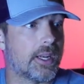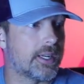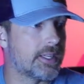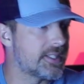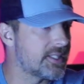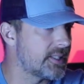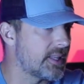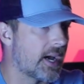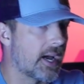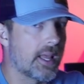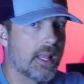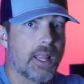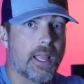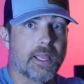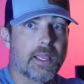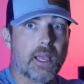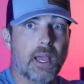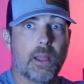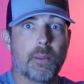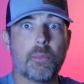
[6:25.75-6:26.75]
and it's not
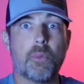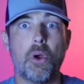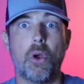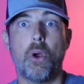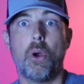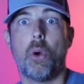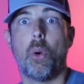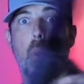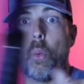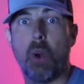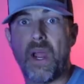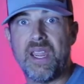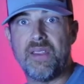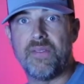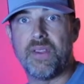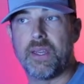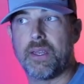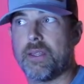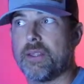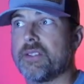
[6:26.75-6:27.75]
like I'm
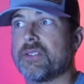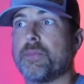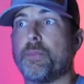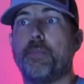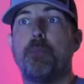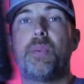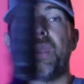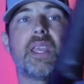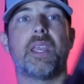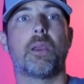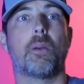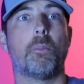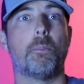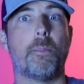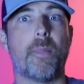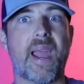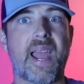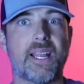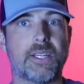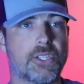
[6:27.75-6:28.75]
waving this big
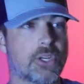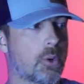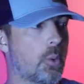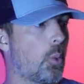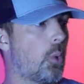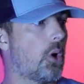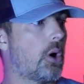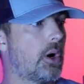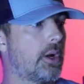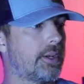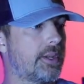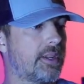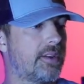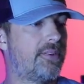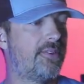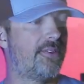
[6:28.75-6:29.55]
magic wand in